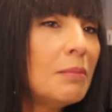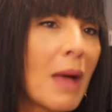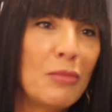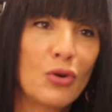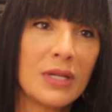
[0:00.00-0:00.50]

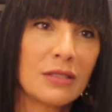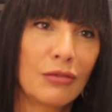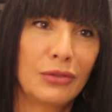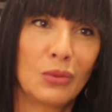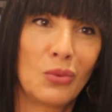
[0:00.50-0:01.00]
memories
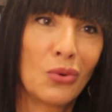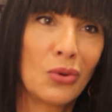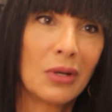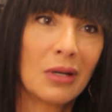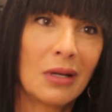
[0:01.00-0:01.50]
of the
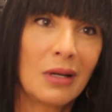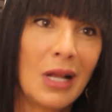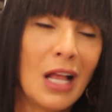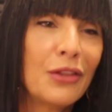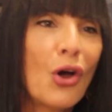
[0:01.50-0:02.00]
war,
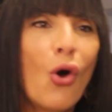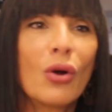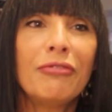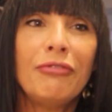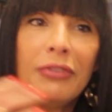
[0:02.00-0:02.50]
the
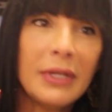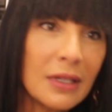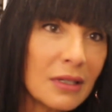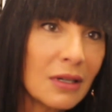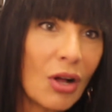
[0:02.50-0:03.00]
whole
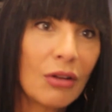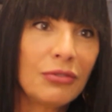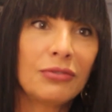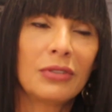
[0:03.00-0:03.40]
fear of